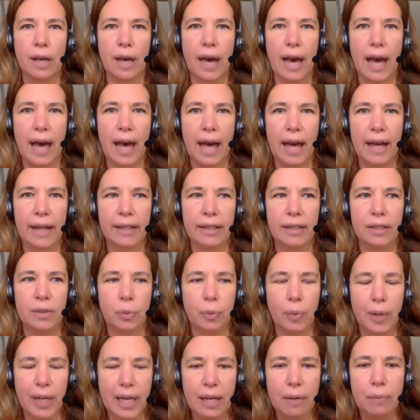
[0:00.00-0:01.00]
And
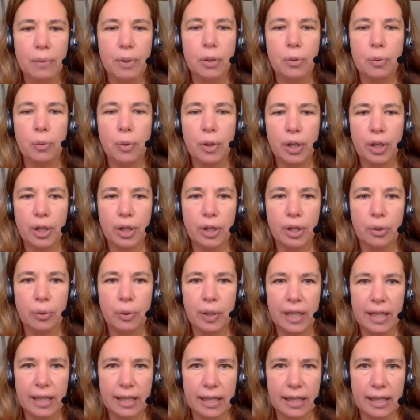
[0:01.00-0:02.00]
we would work
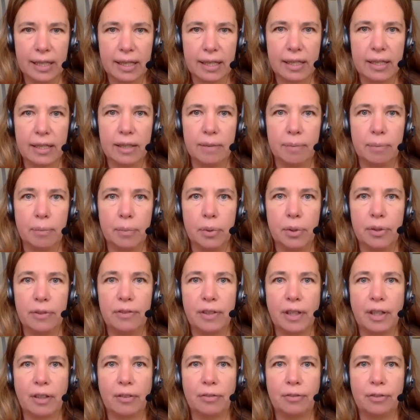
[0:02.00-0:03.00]
with the system
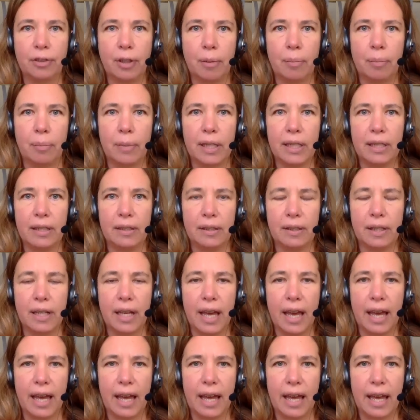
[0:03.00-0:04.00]
moving from
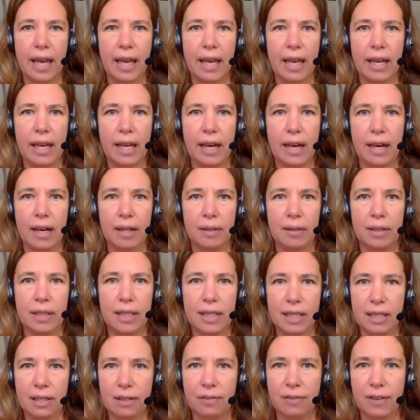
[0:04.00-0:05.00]
a
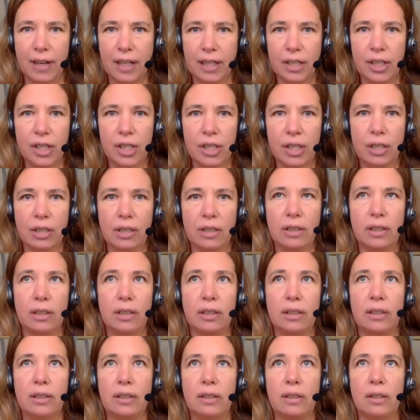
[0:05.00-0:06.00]

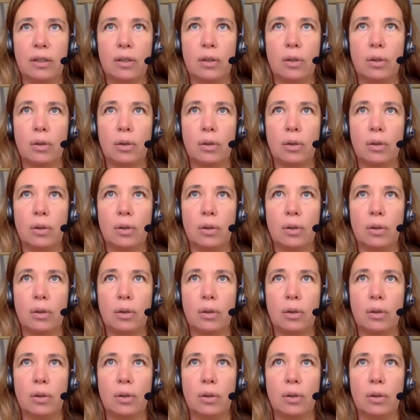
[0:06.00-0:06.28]
dysfunctional,